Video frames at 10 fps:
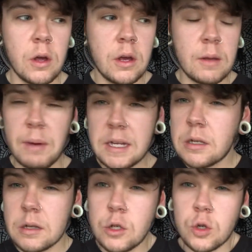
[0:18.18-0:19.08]
you're
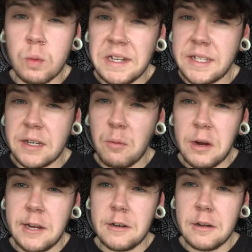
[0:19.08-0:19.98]
basically just wasting your
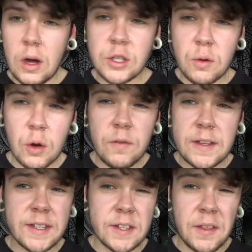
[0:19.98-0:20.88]
weed. I don't know if
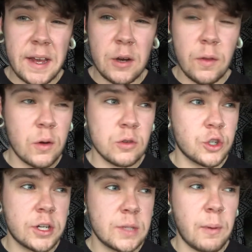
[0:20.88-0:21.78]
this is a thing in other
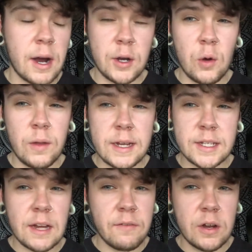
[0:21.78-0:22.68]
countries, but I know that it's
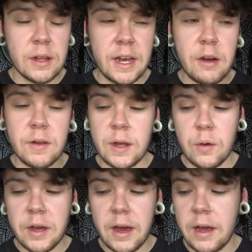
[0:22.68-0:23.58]
definitely here in the
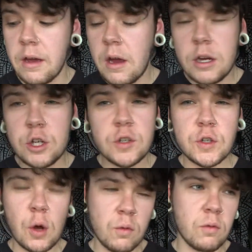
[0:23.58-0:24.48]
UK. You just
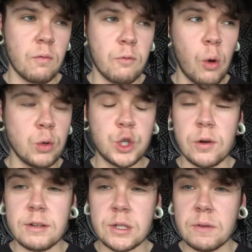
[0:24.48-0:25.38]
don't roll
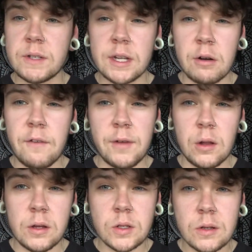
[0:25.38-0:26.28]
joints with cigarette
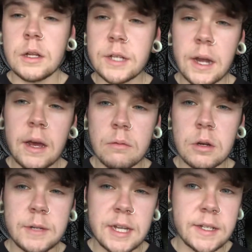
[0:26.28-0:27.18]
filters. Today I'm going
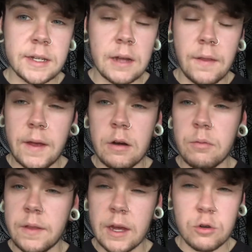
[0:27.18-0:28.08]
to be testing that theory
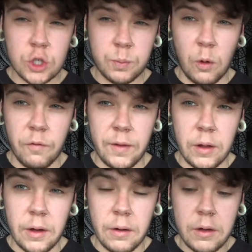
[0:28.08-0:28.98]
with a Crushball
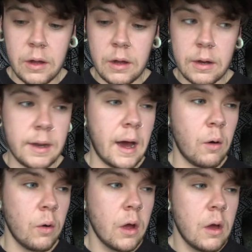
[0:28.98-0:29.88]
filter.
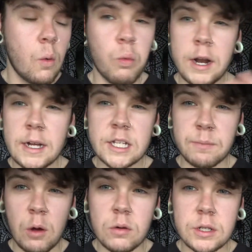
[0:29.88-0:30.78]
Now, when I
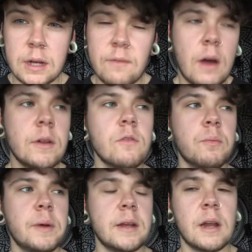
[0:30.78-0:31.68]
smoked, I've never
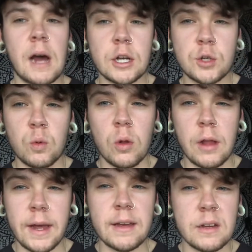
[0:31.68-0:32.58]
been an actual
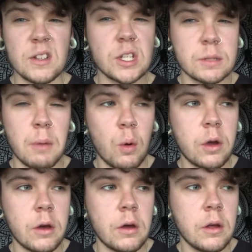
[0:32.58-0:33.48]

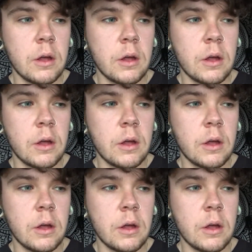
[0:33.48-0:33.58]
smoker,